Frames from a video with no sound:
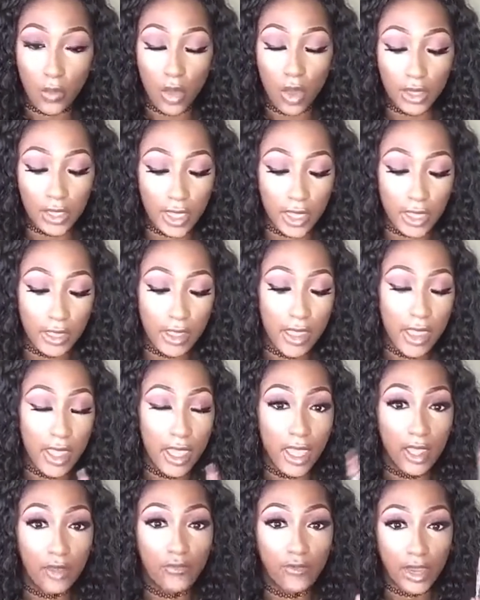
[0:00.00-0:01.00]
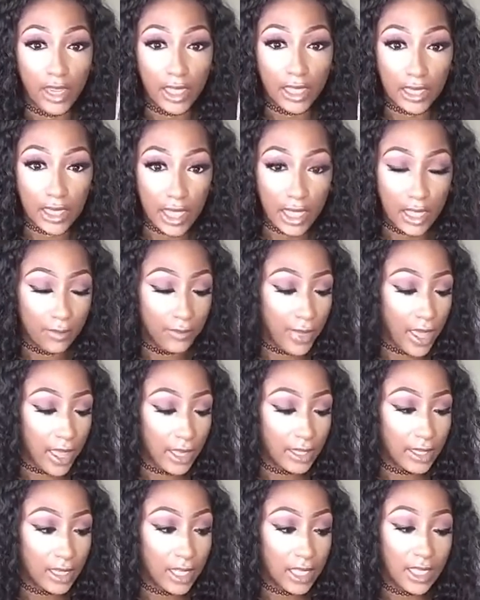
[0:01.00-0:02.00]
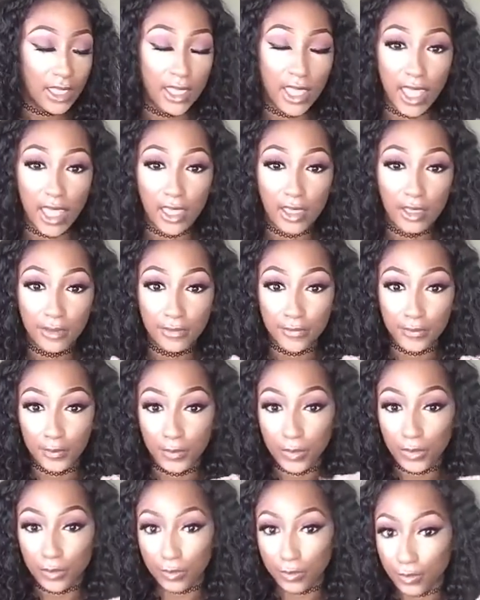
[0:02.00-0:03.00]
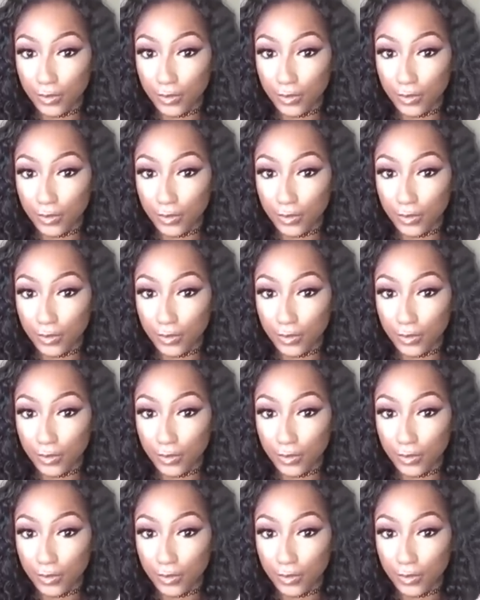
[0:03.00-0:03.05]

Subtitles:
I squeeze a little bit of the concealer out,